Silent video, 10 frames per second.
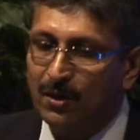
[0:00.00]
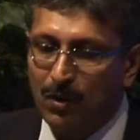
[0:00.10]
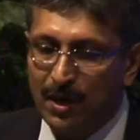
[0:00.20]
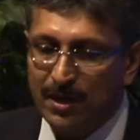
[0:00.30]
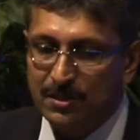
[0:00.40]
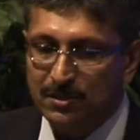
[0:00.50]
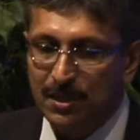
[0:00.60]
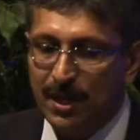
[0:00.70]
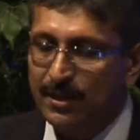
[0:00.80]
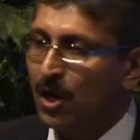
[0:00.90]
wires,
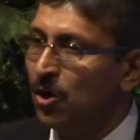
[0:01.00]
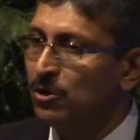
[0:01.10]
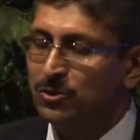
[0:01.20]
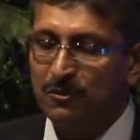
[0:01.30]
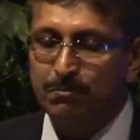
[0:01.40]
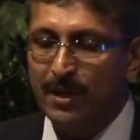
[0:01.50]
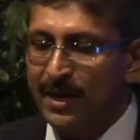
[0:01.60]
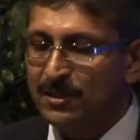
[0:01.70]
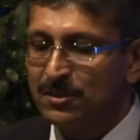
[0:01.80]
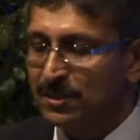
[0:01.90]
and there are lots of
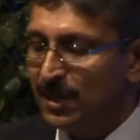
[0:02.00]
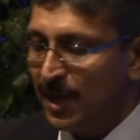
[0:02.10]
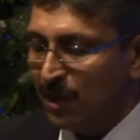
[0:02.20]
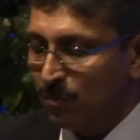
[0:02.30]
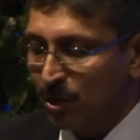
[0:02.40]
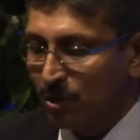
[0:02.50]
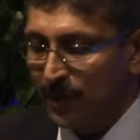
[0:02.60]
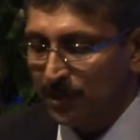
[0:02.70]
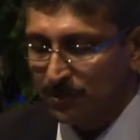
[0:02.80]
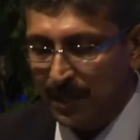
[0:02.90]
brands. I won't go
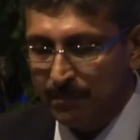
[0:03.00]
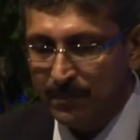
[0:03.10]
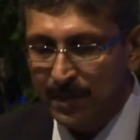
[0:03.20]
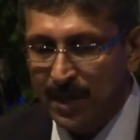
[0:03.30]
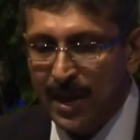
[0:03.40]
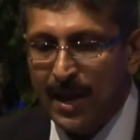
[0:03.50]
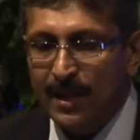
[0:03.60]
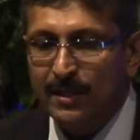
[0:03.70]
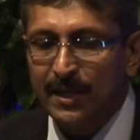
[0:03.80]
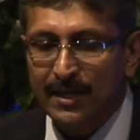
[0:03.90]
into them.
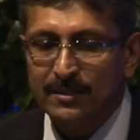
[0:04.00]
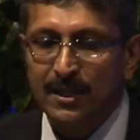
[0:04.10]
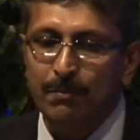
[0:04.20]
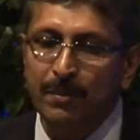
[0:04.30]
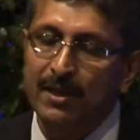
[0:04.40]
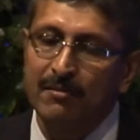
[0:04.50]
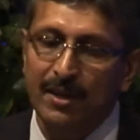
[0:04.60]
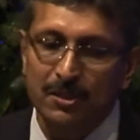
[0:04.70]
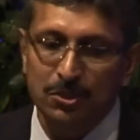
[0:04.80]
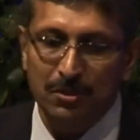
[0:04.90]
And the XL-PAD
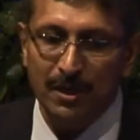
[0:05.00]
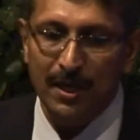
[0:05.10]
registry